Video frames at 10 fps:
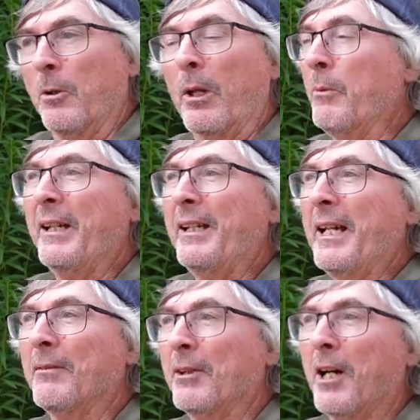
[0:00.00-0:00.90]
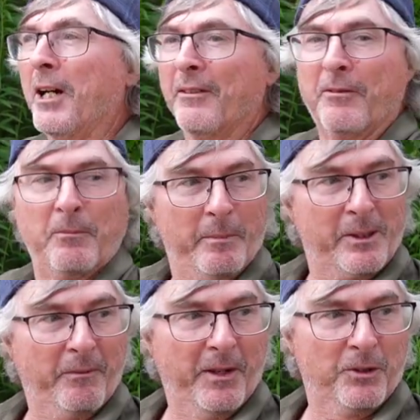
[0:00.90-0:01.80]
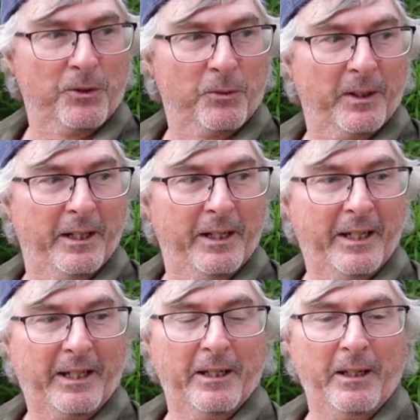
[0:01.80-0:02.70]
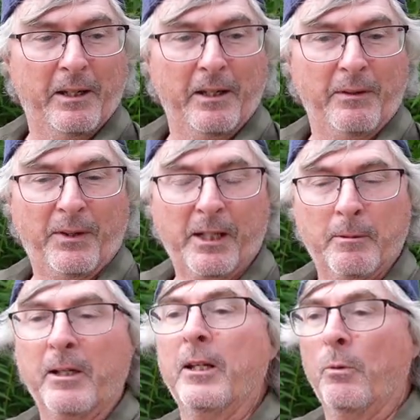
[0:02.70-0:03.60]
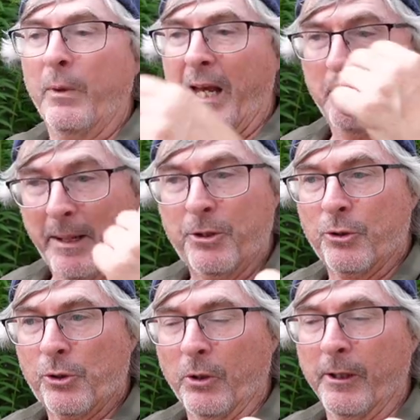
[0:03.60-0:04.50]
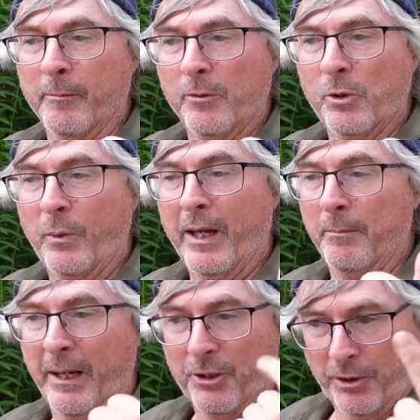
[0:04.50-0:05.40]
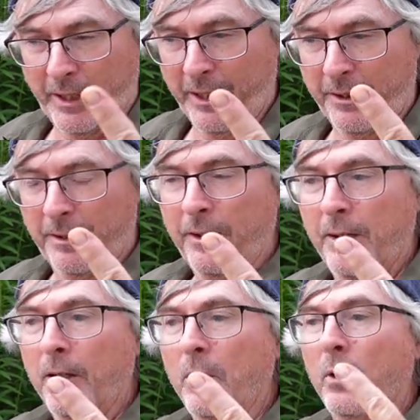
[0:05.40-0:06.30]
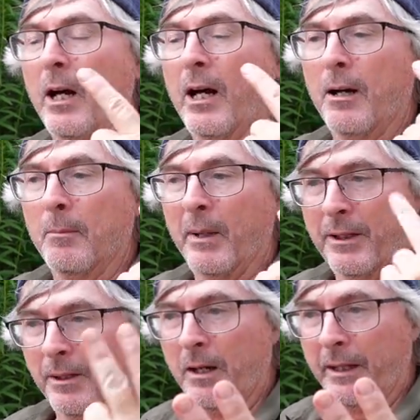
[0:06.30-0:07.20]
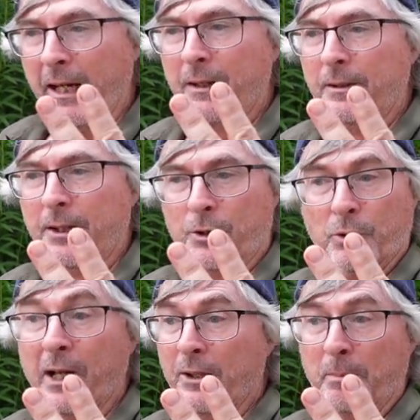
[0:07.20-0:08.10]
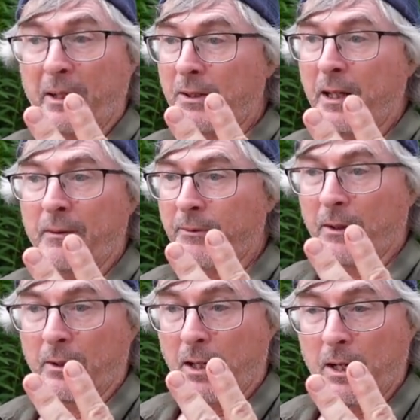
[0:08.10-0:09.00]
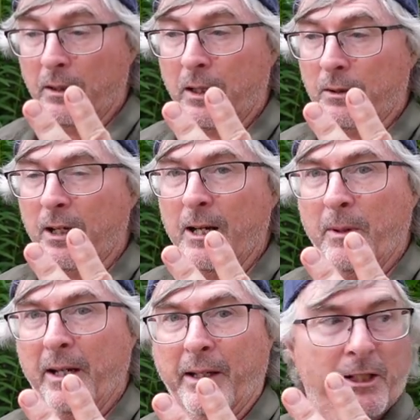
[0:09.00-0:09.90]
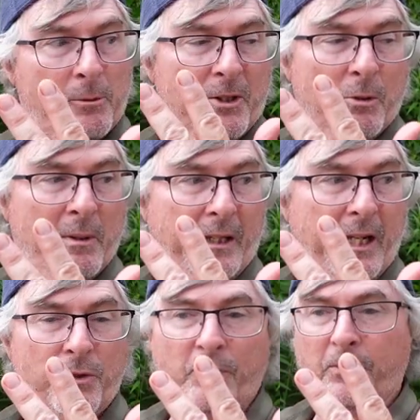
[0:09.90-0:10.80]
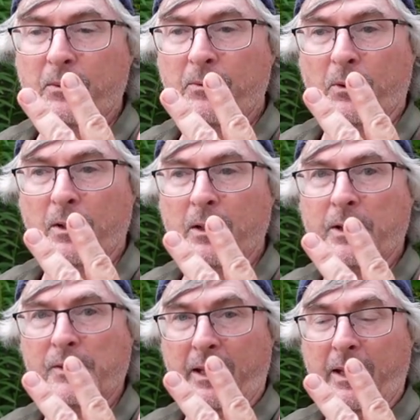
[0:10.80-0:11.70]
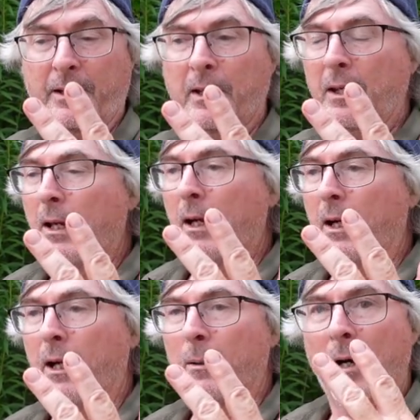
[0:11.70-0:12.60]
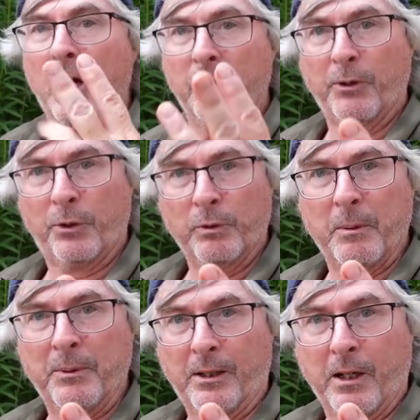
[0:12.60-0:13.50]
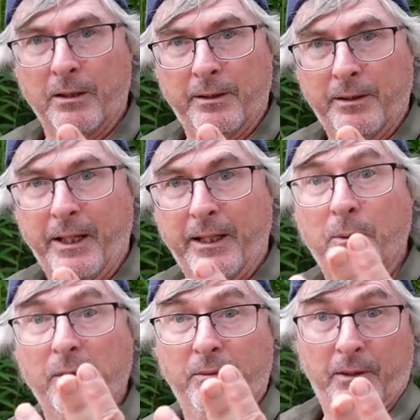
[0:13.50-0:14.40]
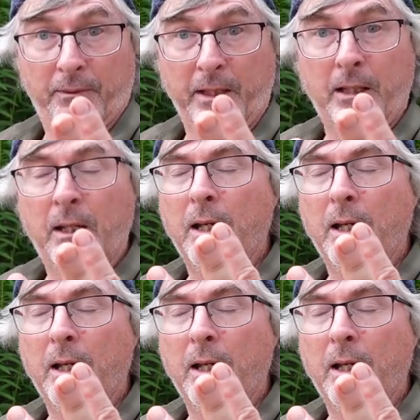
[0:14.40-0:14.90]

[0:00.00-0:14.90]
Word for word: We, we didn't have a lot of misadventures, really. Like, uh, if you think about it, we had major storms, we had major heat, uh, my dog had the trots big time for a long, long time. We had to get special medication for, for her because of the heat. Um, Oliver threw up in the car today. That was lovely.